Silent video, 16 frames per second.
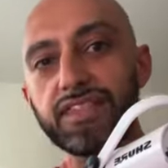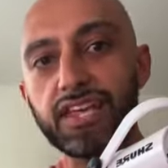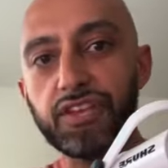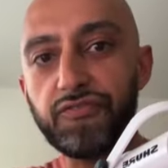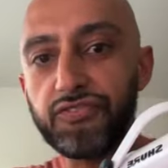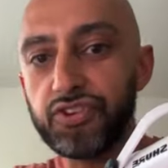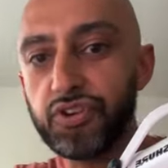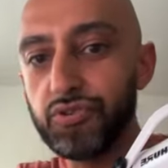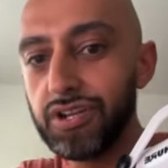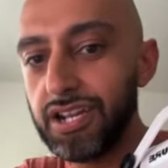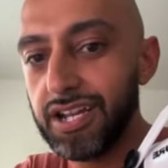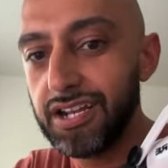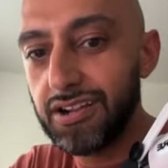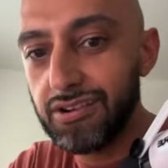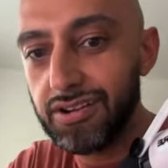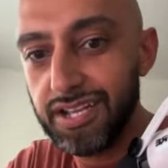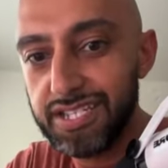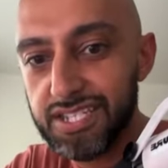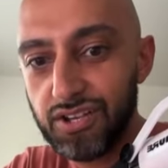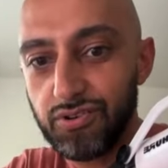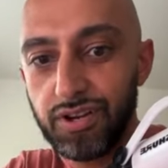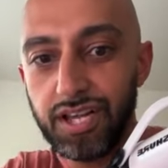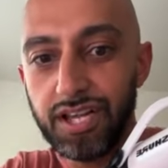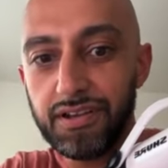Thank you for tuning in on
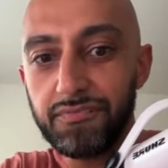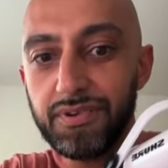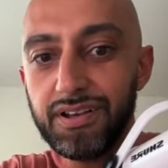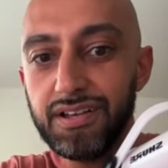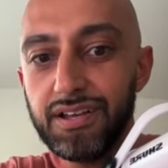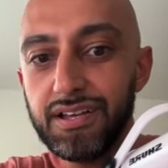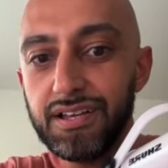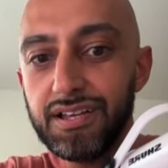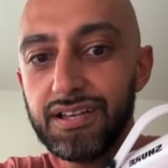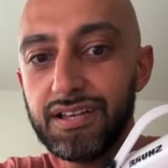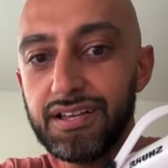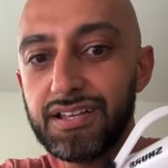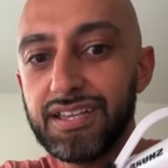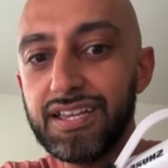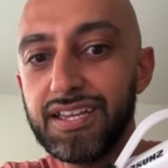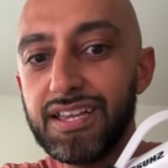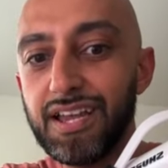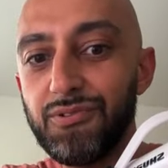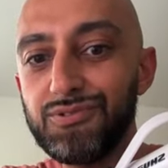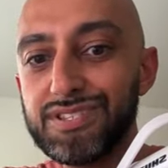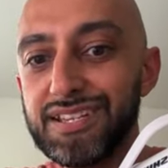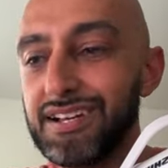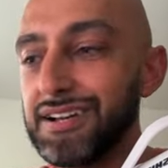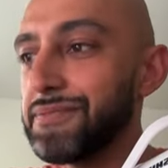Instagram. Kike,
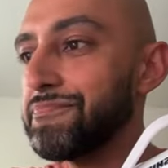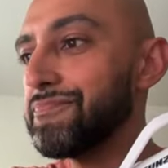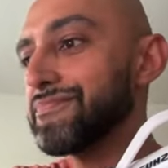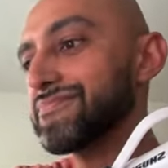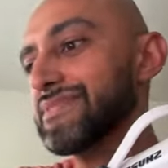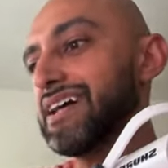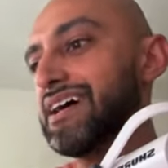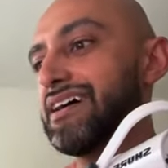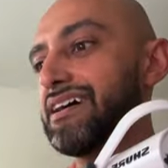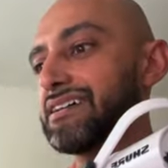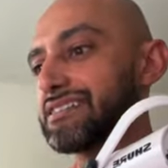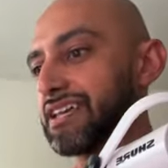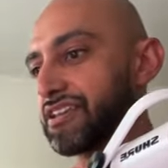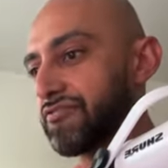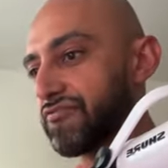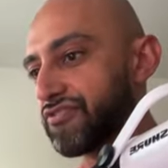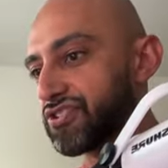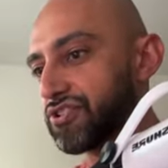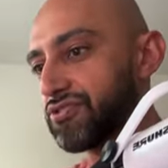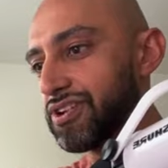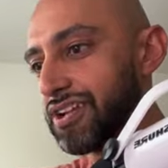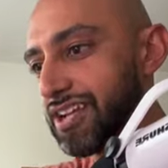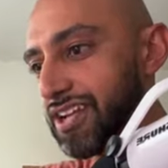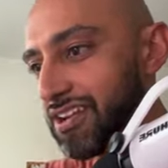what's up? Thank you for
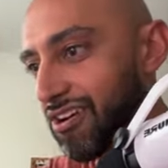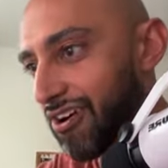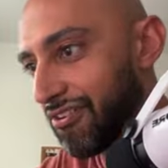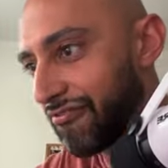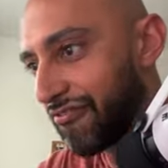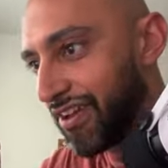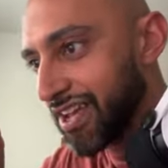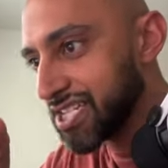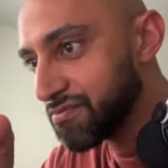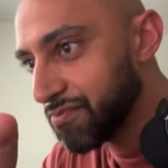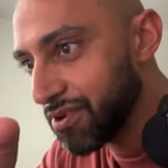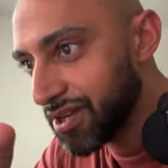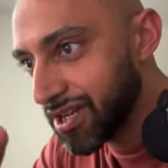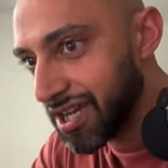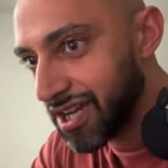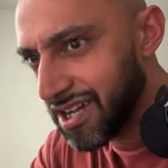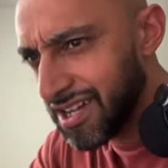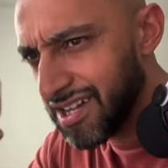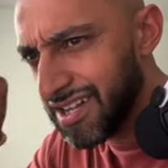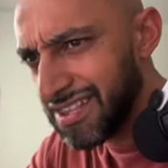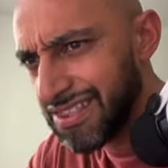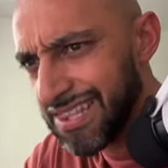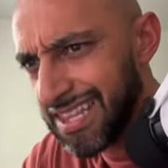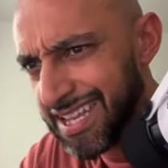tuning in on Facebook,
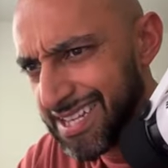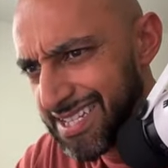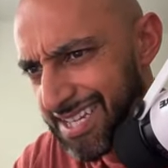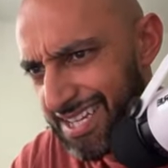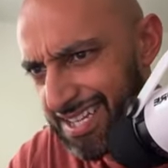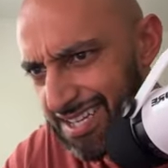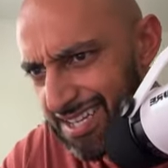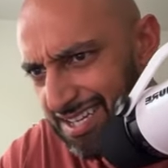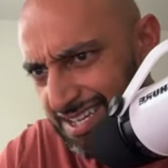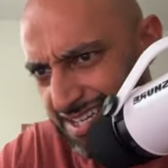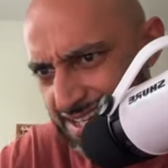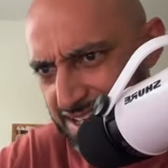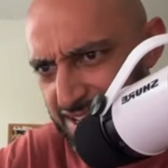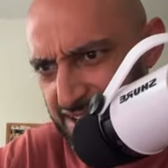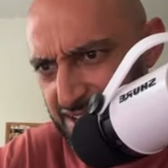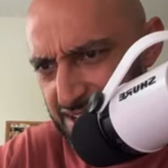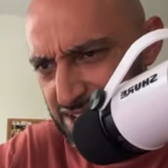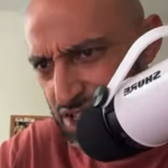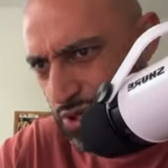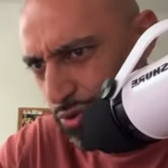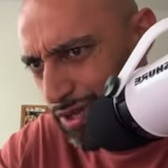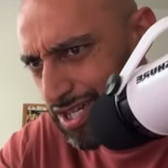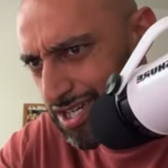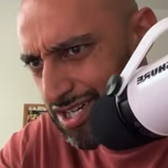LinkedIn,
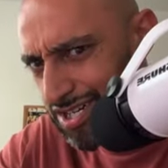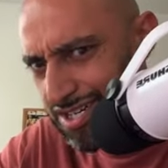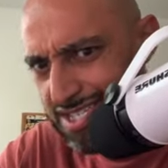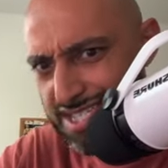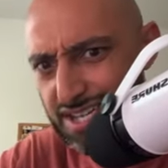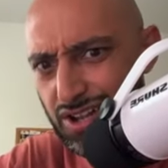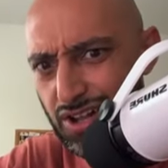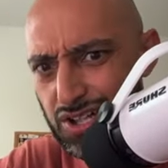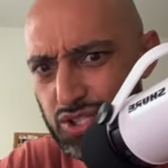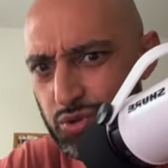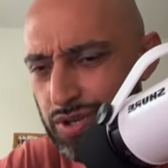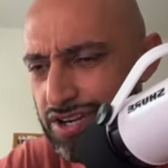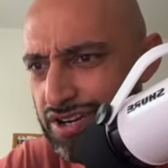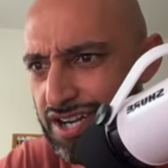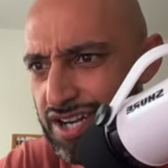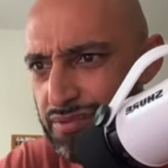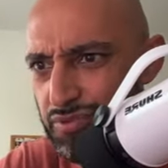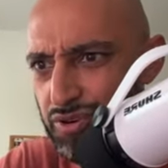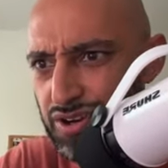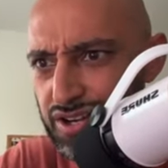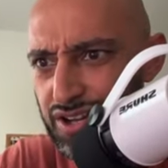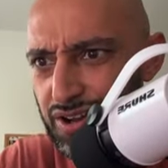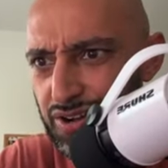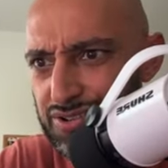Twitter. Is it called Twitter
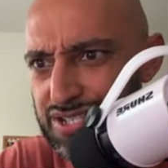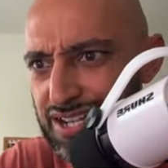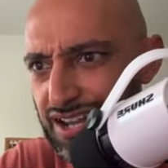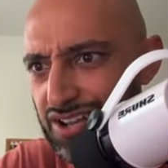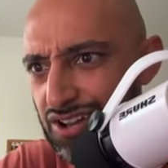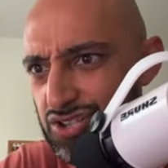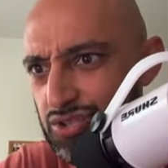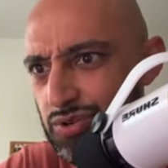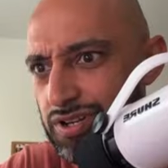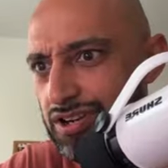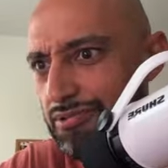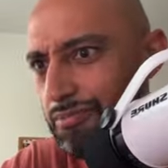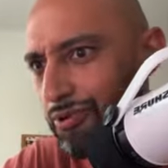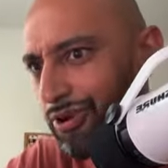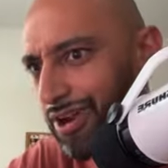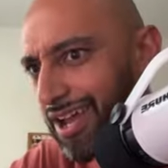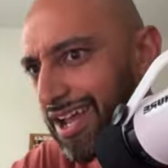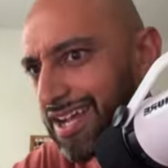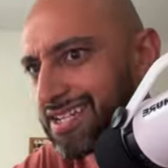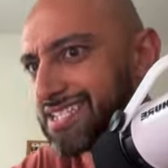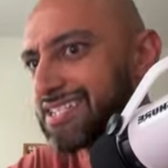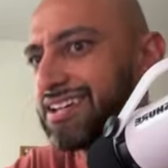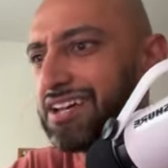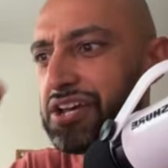anymore? No, it's not called Twitter anymore.
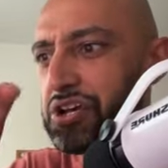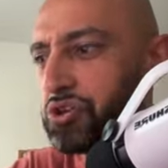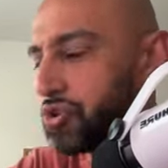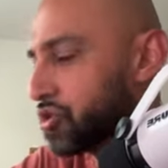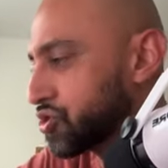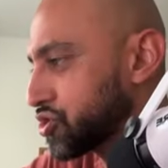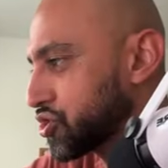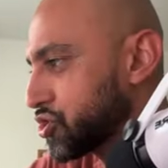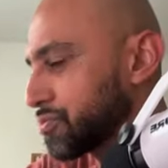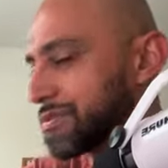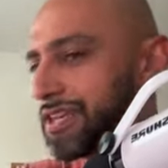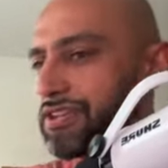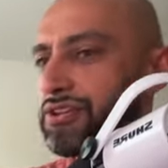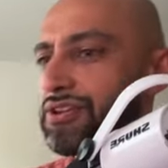X, YouTube.